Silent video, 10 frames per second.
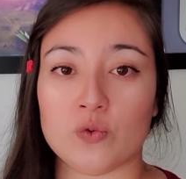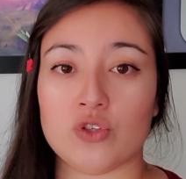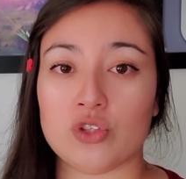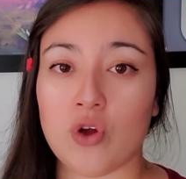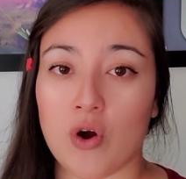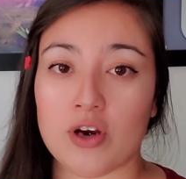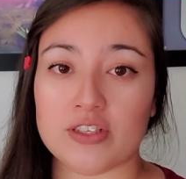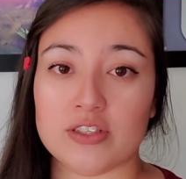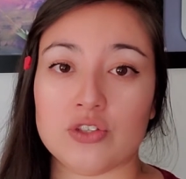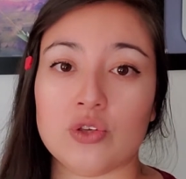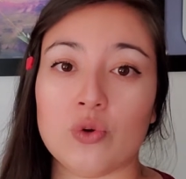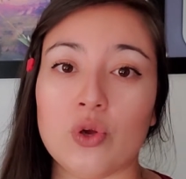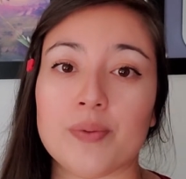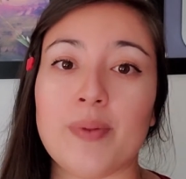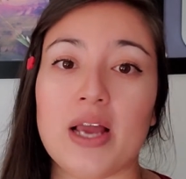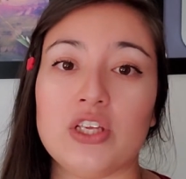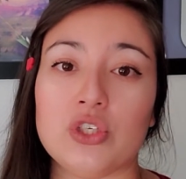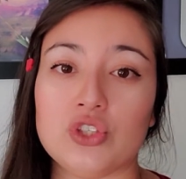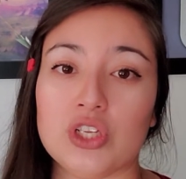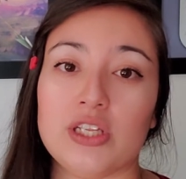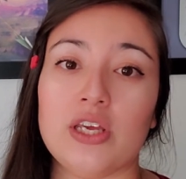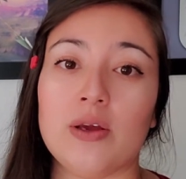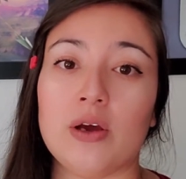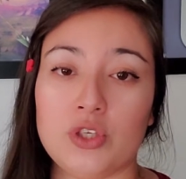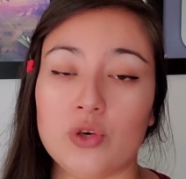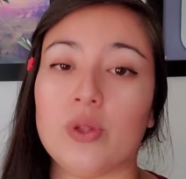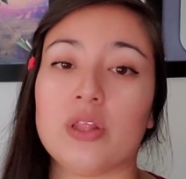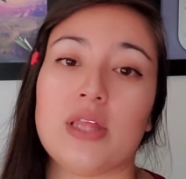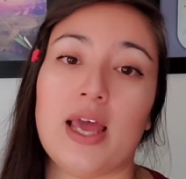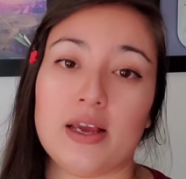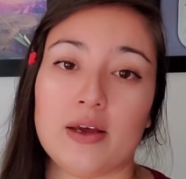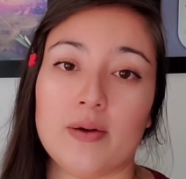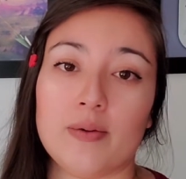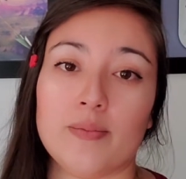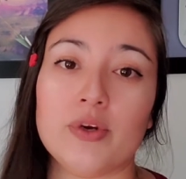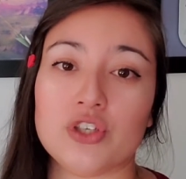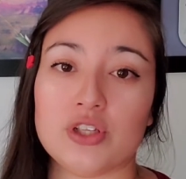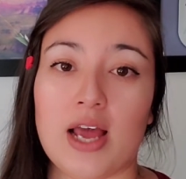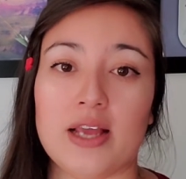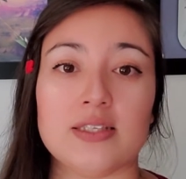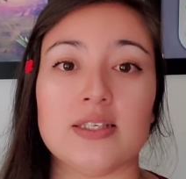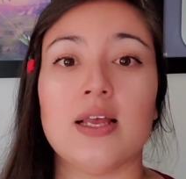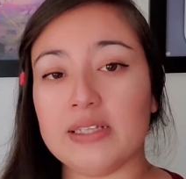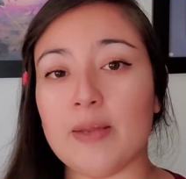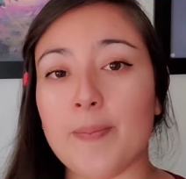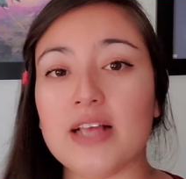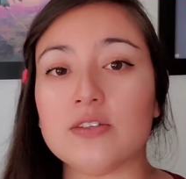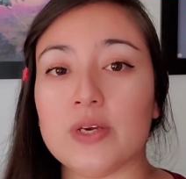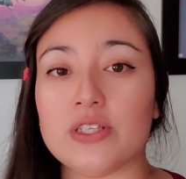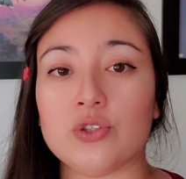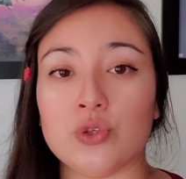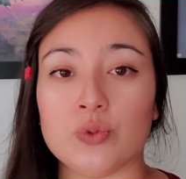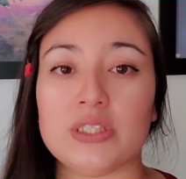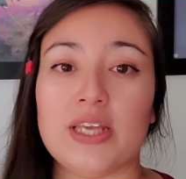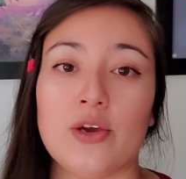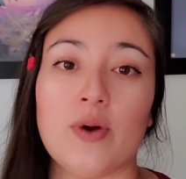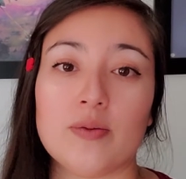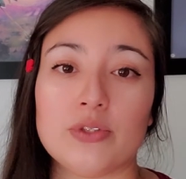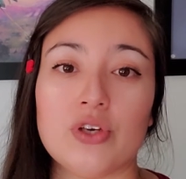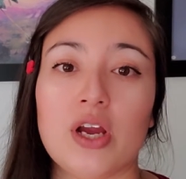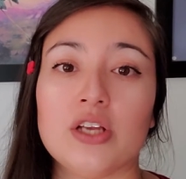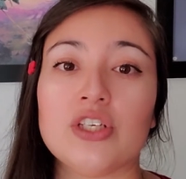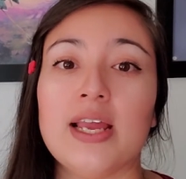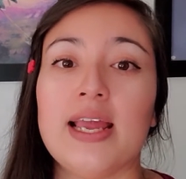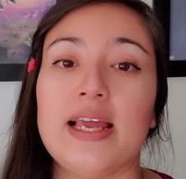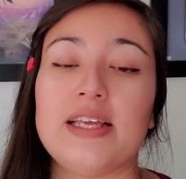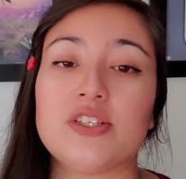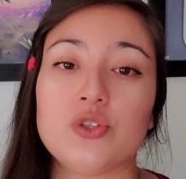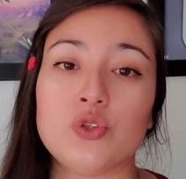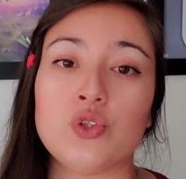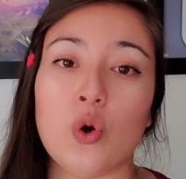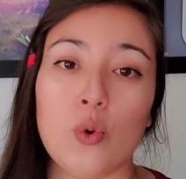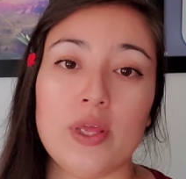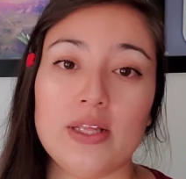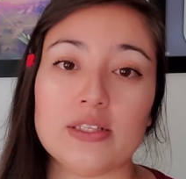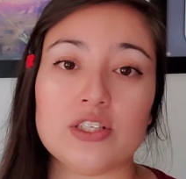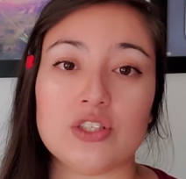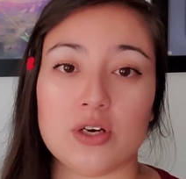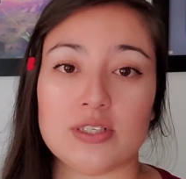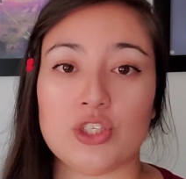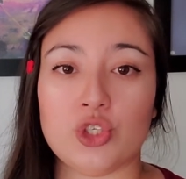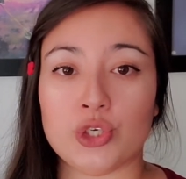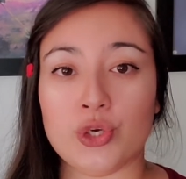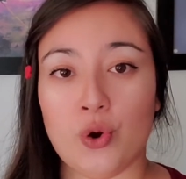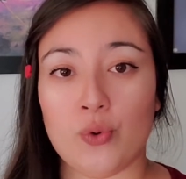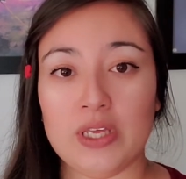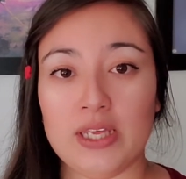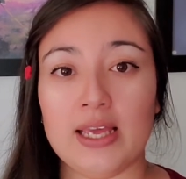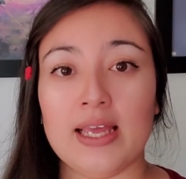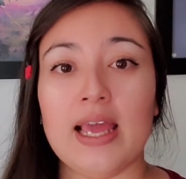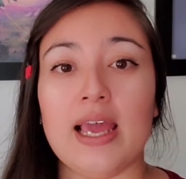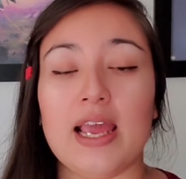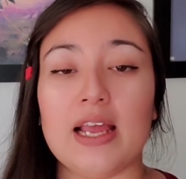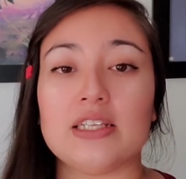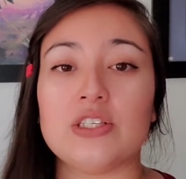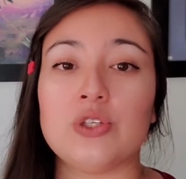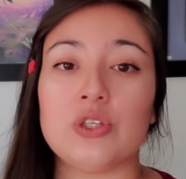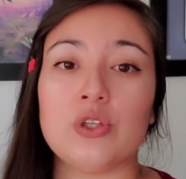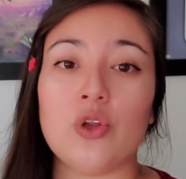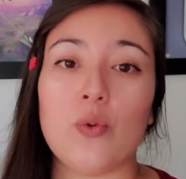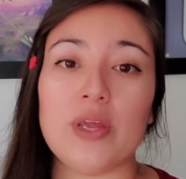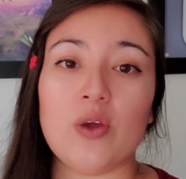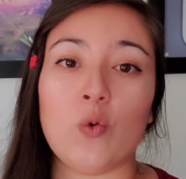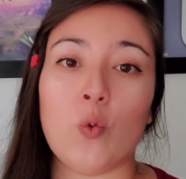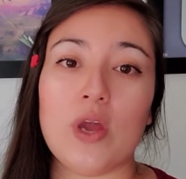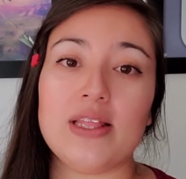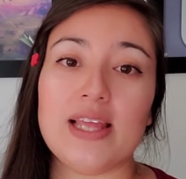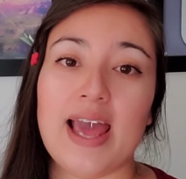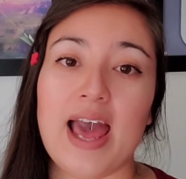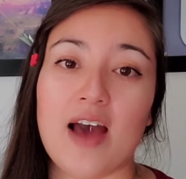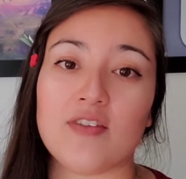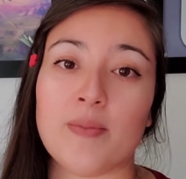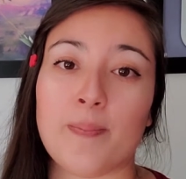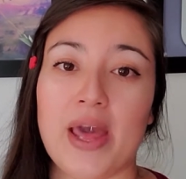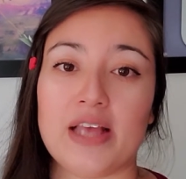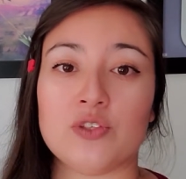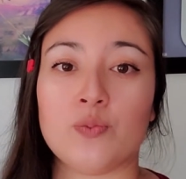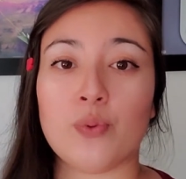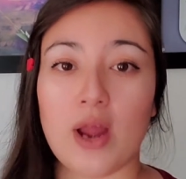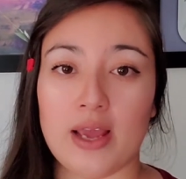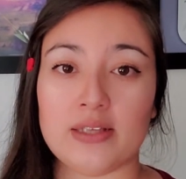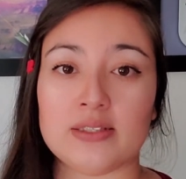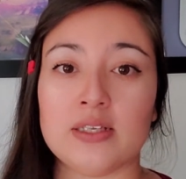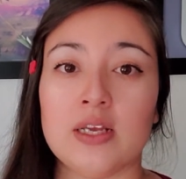stores, so you're buying usually new with tag merchandise. The best way to do retail arbitrage is to knowing the stores that you're going and knowing when they have the best price.